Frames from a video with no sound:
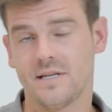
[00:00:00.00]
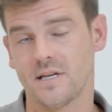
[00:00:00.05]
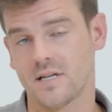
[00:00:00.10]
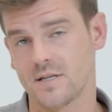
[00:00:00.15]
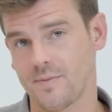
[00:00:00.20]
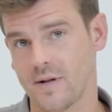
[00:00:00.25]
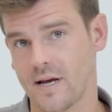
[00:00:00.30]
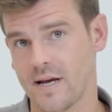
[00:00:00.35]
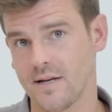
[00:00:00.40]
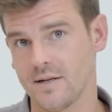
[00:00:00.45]

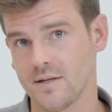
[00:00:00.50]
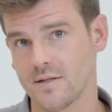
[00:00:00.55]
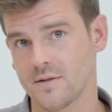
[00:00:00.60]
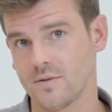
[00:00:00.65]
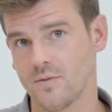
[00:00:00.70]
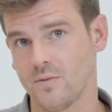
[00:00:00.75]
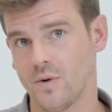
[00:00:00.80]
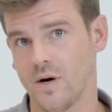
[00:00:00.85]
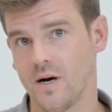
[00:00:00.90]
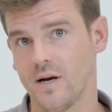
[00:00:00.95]
explains
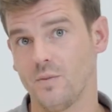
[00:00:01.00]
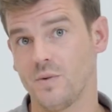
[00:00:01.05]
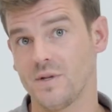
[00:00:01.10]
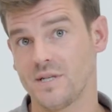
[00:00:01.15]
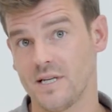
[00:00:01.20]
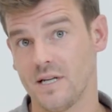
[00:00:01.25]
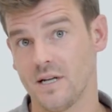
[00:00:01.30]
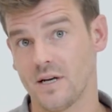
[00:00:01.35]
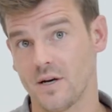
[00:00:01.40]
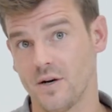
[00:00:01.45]
why with
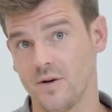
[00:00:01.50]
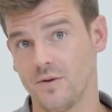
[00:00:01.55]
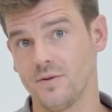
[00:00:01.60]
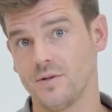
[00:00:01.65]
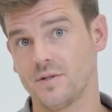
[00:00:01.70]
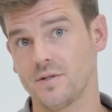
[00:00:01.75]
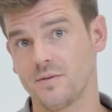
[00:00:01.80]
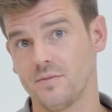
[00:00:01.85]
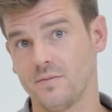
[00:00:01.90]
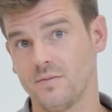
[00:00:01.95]

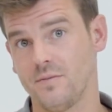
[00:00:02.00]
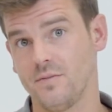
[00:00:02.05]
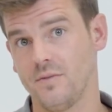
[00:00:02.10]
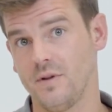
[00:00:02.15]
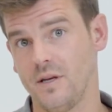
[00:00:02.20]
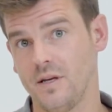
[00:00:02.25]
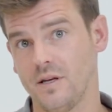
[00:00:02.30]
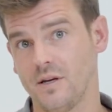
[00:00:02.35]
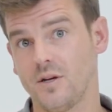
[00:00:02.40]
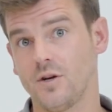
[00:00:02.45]
silicones,
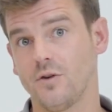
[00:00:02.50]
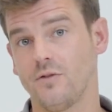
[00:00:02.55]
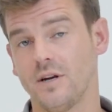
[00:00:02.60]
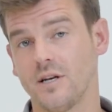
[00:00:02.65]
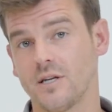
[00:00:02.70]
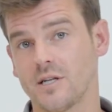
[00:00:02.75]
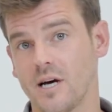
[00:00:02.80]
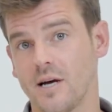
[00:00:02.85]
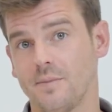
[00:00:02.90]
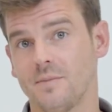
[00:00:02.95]
the
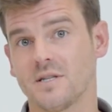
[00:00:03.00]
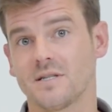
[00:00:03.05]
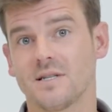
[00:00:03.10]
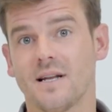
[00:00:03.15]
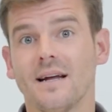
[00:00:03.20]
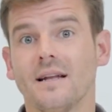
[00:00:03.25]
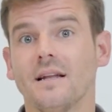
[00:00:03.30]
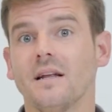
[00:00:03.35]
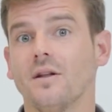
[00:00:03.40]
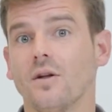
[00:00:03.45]
curing time is
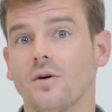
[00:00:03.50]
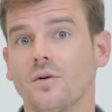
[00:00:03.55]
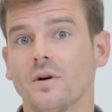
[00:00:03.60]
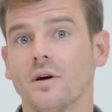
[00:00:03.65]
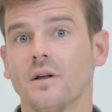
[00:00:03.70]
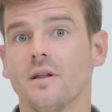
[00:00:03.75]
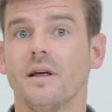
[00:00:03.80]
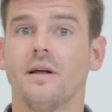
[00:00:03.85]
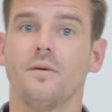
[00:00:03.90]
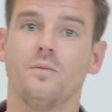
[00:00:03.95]
slightly
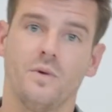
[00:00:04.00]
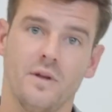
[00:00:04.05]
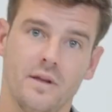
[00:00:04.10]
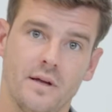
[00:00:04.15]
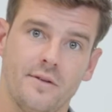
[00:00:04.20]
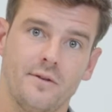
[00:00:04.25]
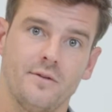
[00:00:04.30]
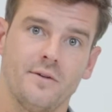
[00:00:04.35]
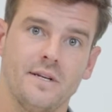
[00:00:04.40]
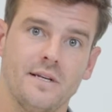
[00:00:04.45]
longer than with
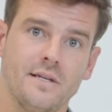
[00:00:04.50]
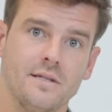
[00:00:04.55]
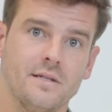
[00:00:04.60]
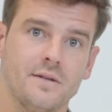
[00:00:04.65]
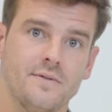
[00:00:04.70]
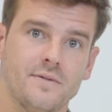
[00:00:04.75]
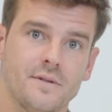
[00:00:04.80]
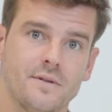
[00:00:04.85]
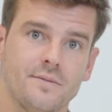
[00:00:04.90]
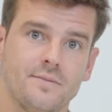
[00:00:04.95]
other
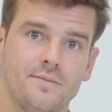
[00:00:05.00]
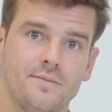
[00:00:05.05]
adhesives.